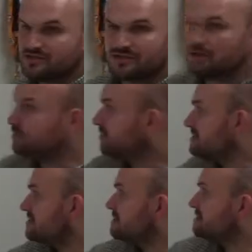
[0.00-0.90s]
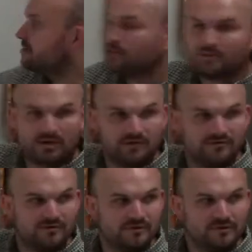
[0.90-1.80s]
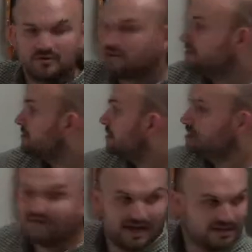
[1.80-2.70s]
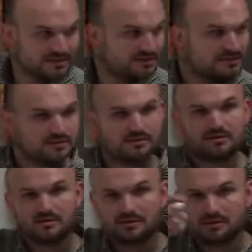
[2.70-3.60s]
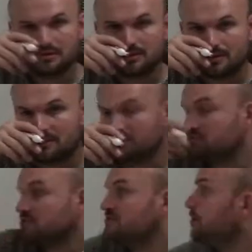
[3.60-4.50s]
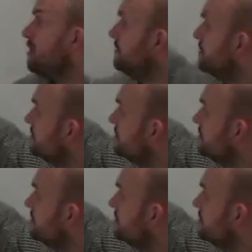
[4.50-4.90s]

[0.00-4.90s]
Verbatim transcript: slope, what is our slope of of x? One. It's just 1.